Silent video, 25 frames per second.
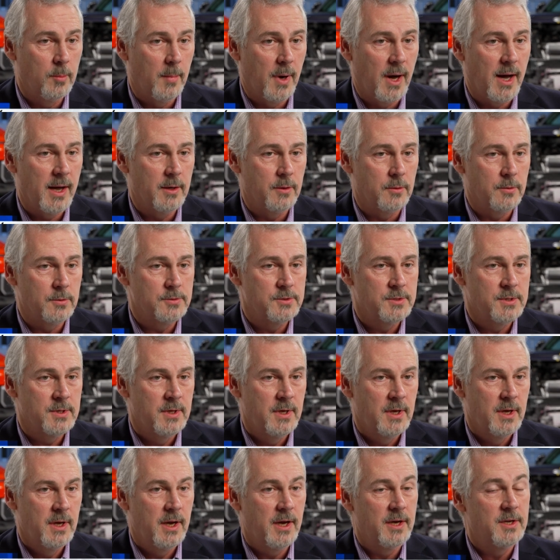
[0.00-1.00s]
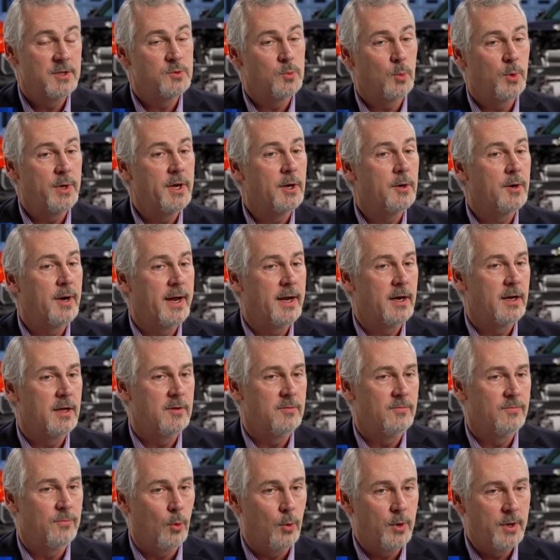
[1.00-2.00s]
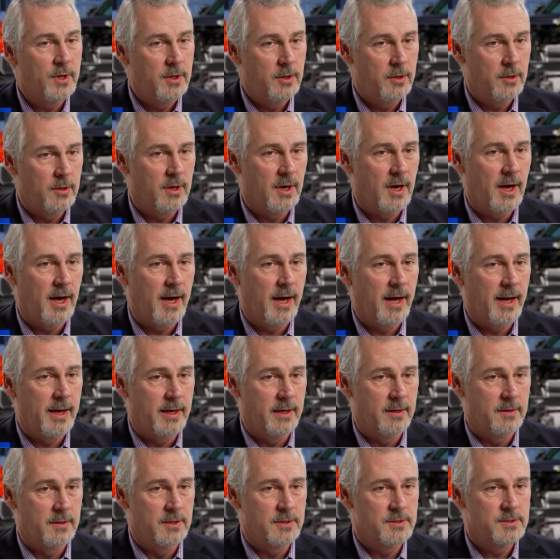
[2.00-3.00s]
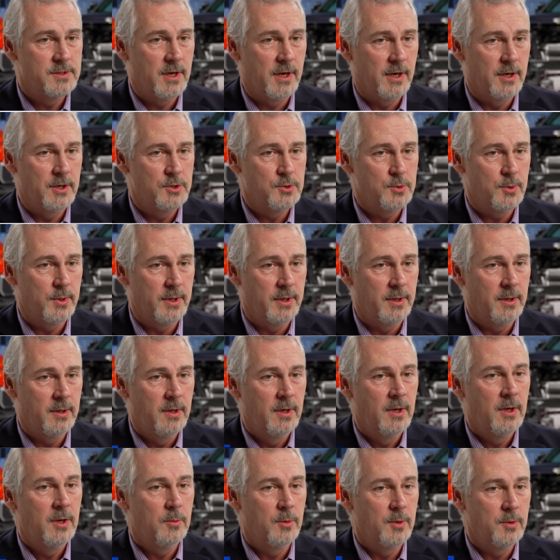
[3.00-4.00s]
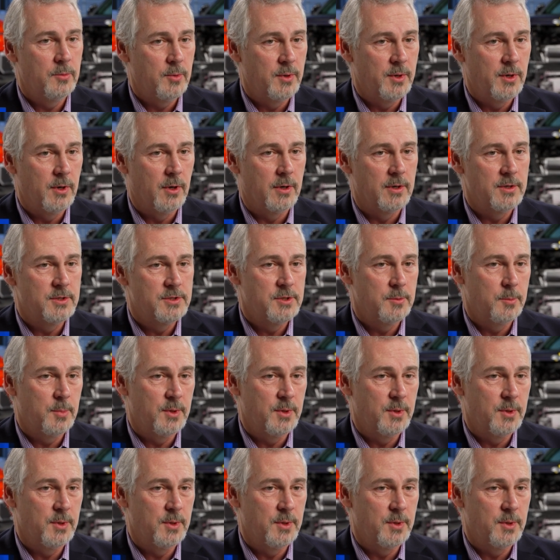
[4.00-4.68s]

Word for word: models, as we are at a 40-year high in this country with regards to